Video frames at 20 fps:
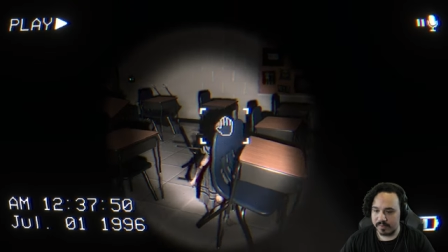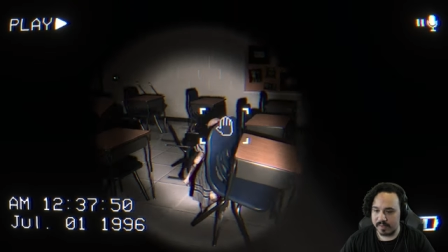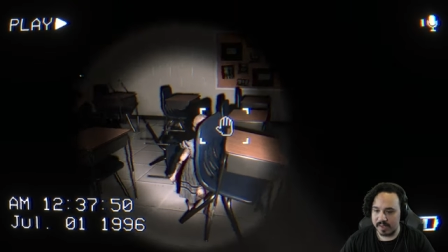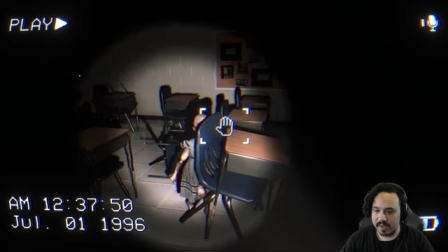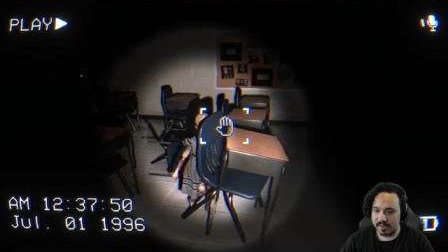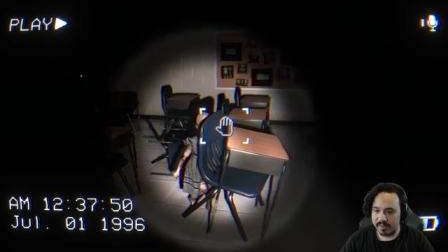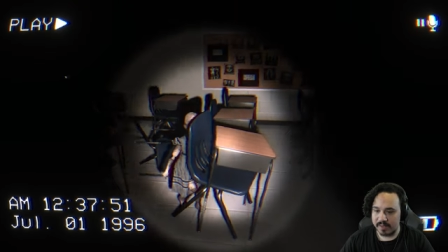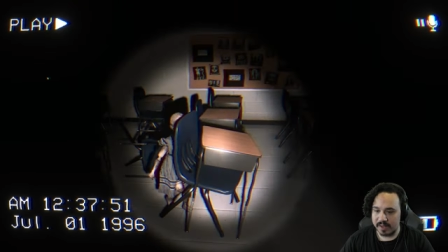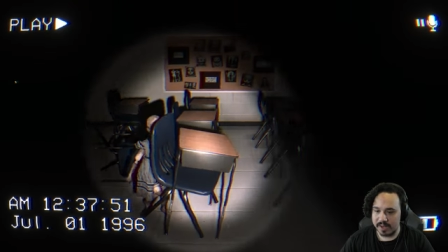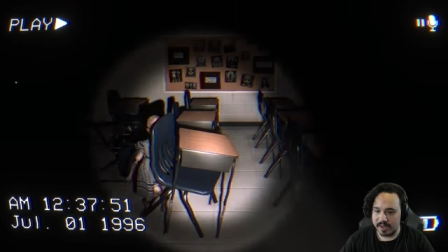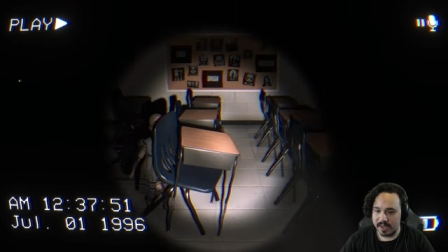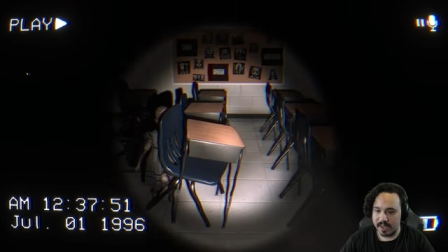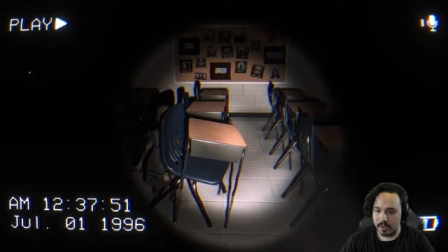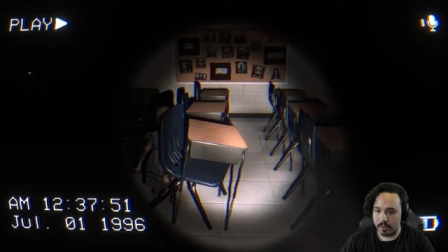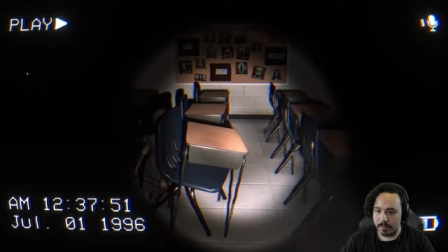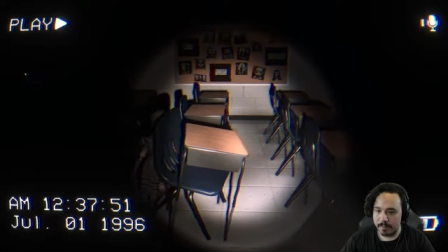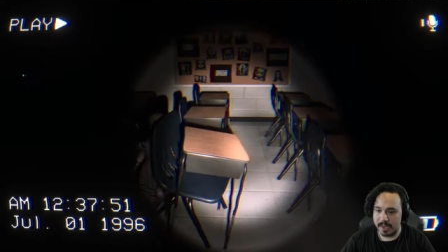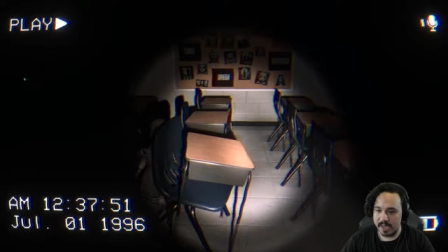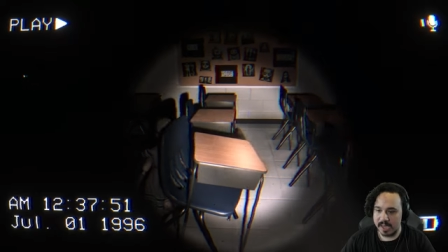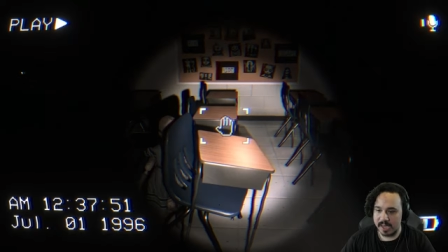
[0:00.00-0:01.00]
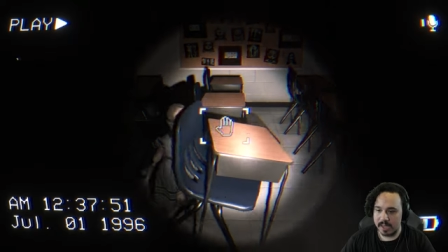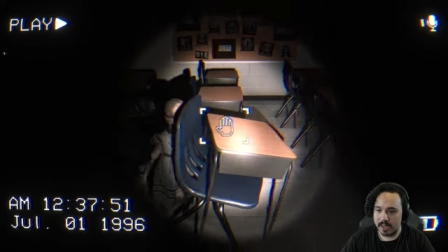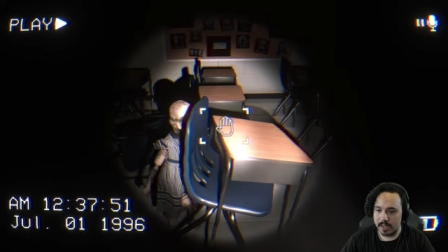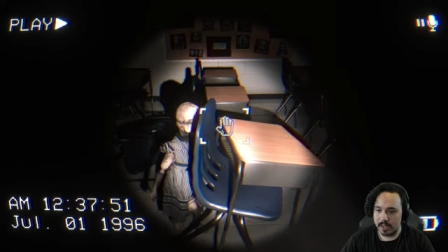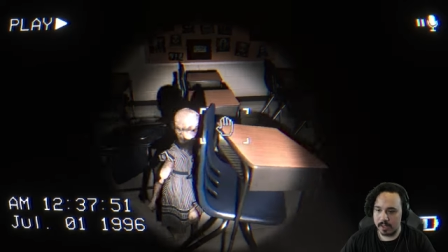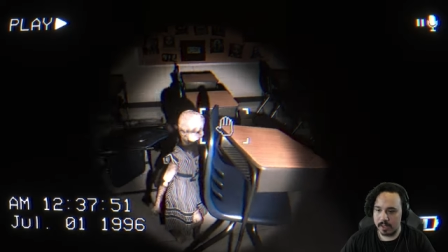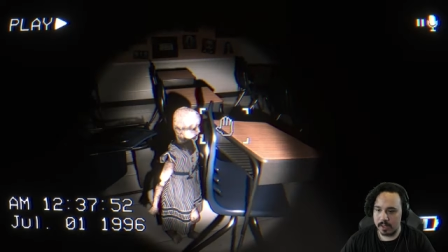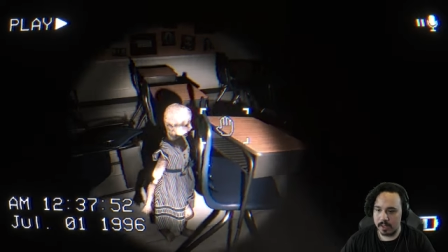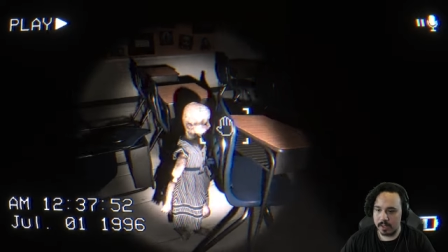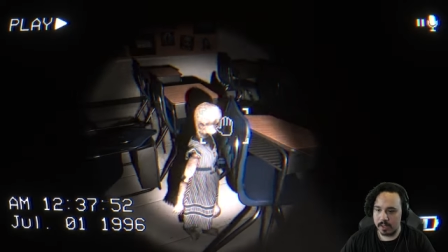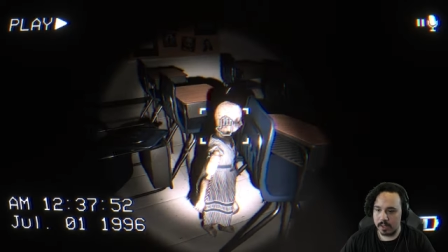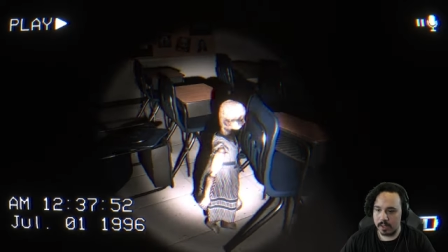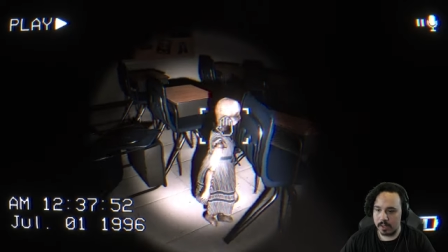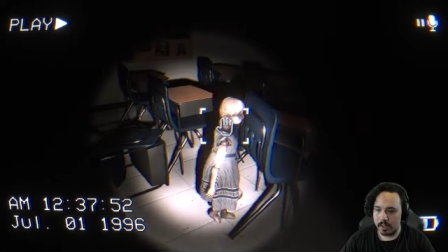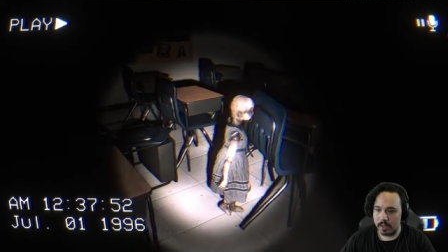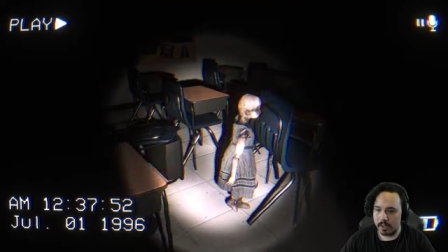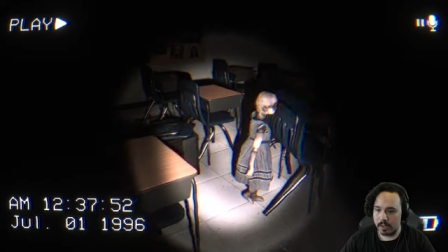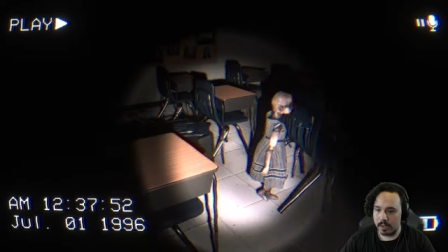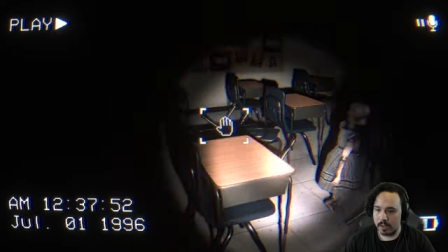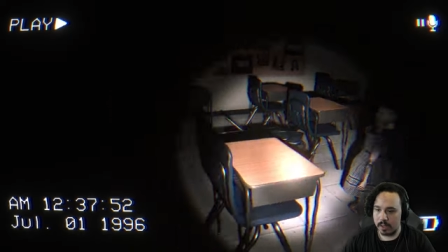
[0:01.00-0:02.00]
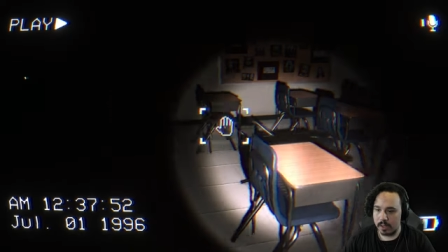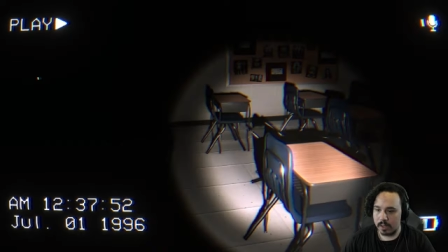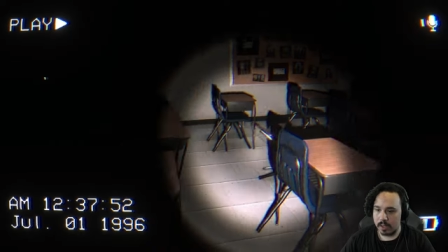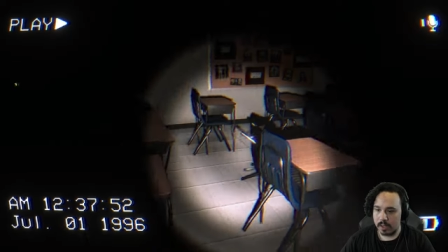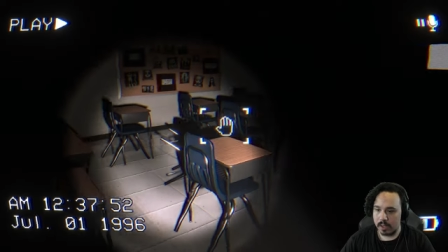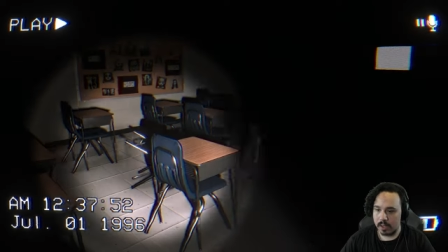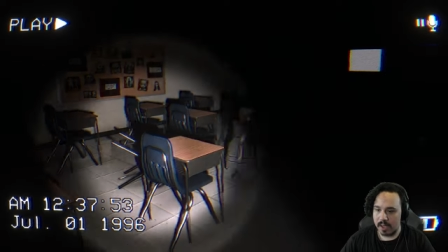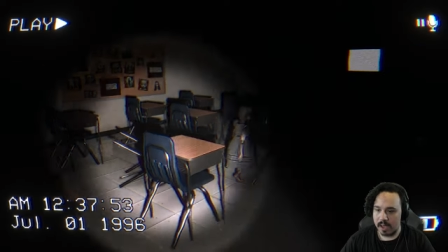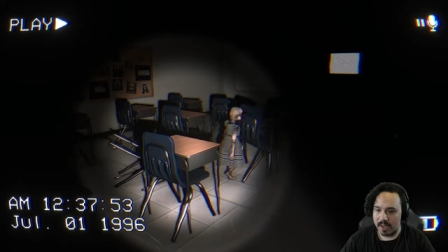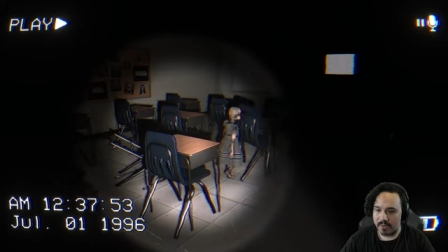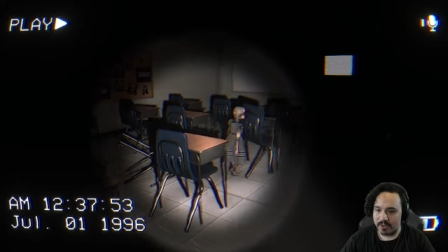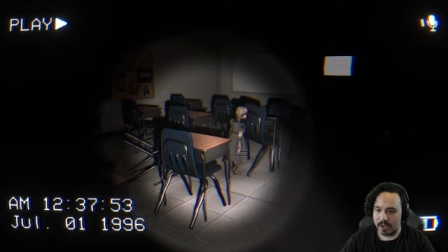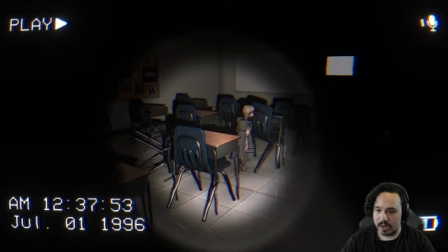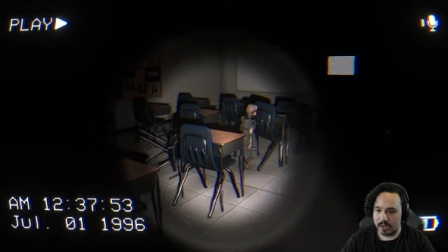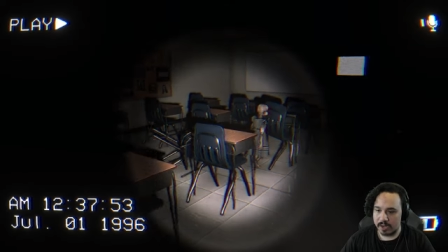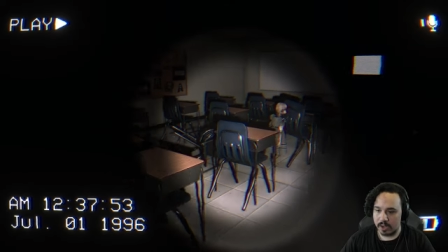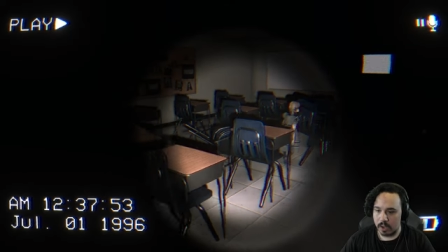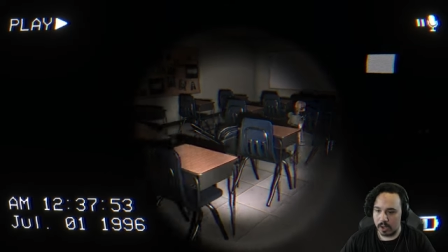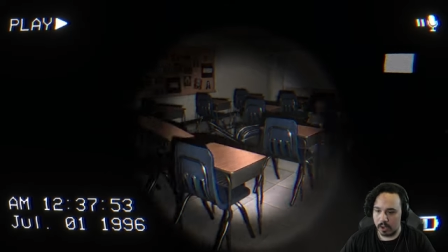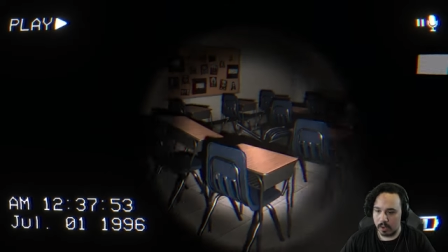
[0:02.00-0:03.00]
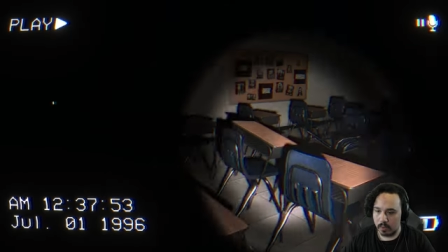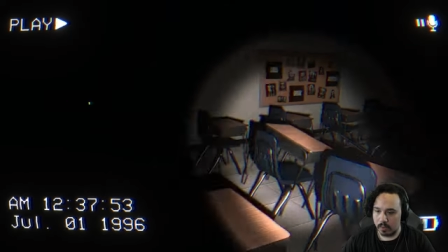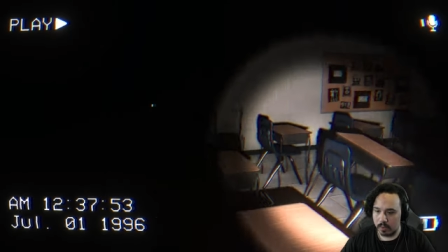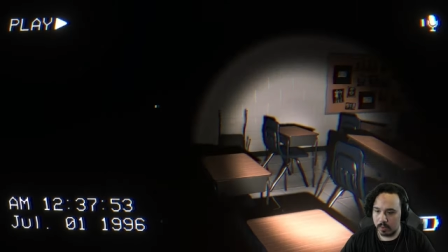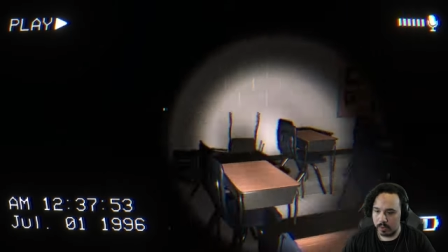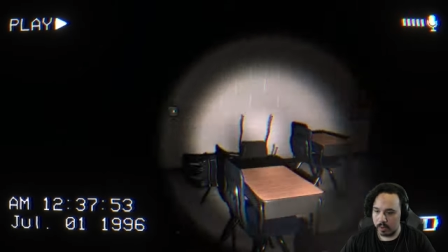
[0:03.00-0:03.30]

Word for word: thing is gonna kill me. I've gotta go.